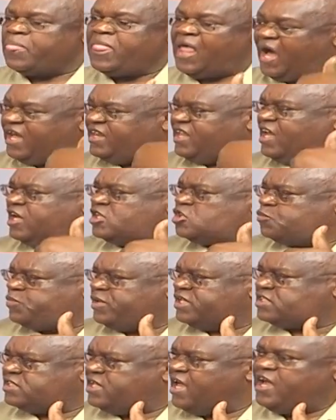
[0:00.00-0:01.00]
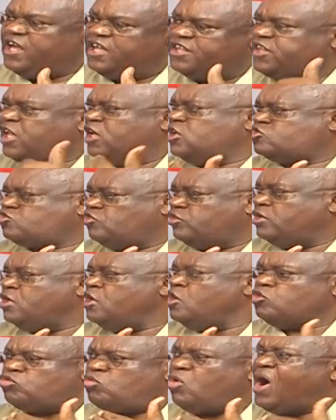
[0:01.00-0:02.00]
And they express their intention
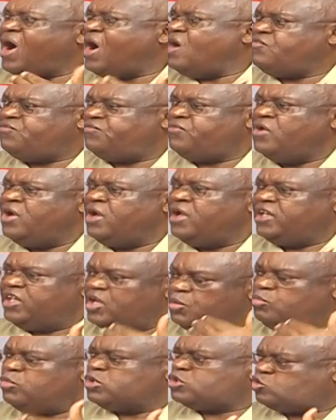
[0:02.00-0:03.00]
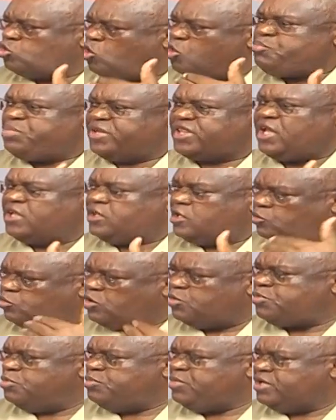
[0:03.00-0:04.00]
to have the most competent
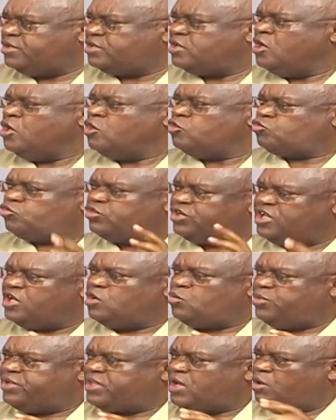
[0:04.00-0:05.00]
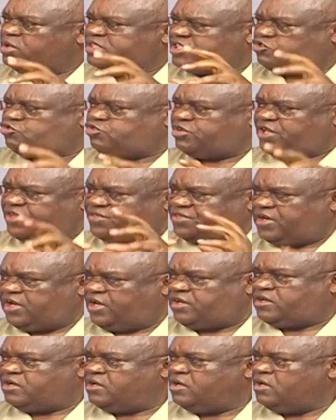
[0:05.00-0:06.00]
equipment to deal with our security
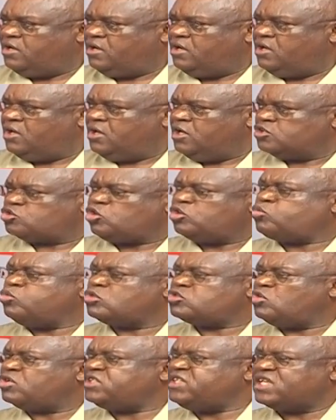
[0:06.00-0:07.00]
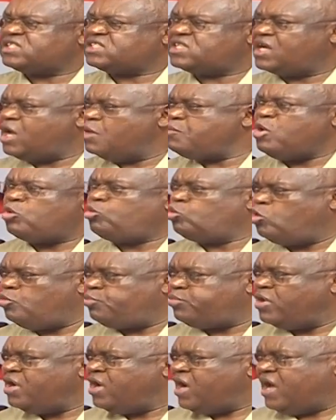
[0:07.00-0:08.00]
threat. So it was not just Gamma Group,
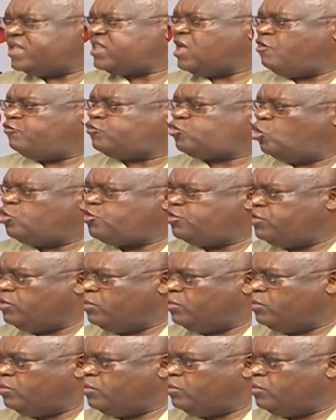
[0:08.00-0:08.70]
as I have told you.